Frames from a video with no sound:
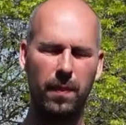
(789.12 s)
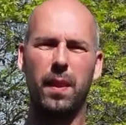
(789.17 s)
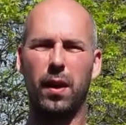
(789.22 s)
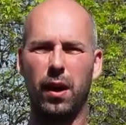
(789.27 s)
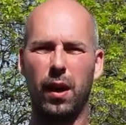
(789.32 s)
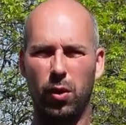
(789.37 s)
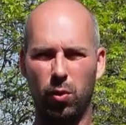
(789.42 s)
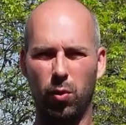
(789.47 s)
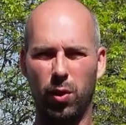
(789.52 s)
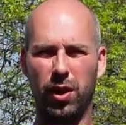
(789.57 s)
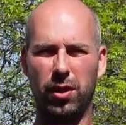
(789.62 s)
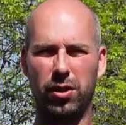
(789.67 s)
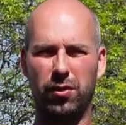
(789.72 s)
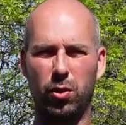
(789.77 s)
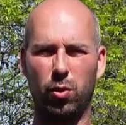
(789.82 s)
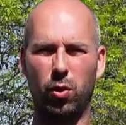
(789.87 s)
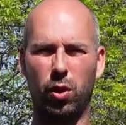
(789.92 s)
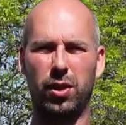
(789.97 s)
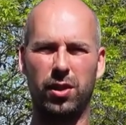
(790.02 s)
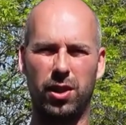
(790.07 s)
And what if
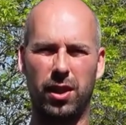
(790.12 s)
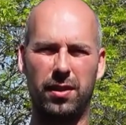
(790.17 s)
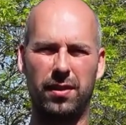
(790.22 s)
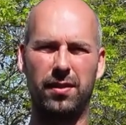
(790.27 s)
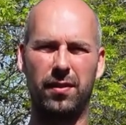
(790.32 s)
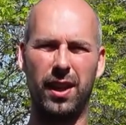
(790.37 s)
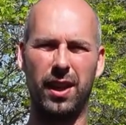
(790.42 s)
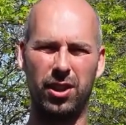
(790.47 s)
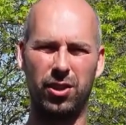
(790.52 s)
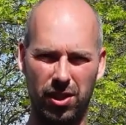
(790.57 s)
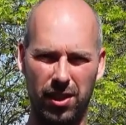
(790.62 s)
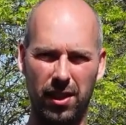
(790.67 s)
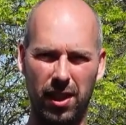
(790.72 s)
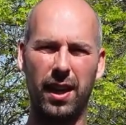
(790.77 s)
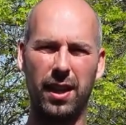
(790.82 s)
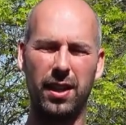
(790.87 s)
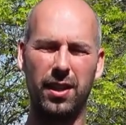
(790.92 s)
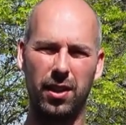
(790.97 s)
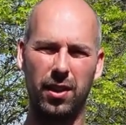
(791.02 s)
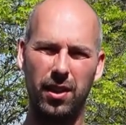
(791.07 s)
you want a flashing
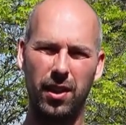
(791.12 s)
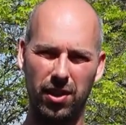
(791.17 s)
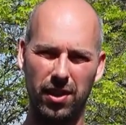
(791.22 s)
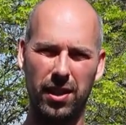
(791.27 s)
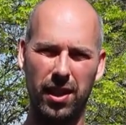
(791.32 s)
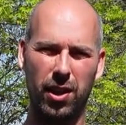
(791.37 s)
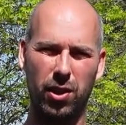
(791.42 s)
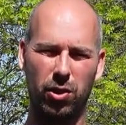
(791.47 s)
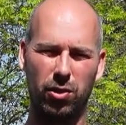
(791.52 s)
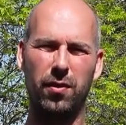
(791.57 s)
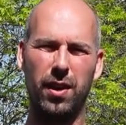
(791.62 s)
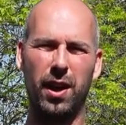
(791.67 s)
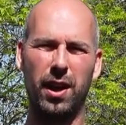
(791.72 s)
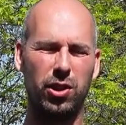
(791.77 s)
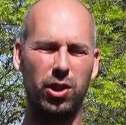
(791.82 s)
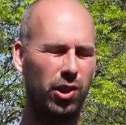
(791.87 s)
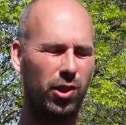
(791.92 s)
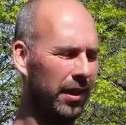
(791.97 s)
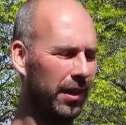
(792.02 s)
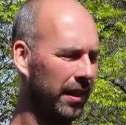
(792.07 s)
light, a yellow
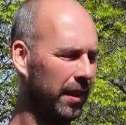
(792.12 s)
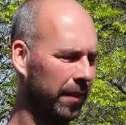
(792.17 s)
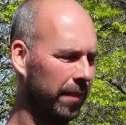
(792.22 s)
flasher?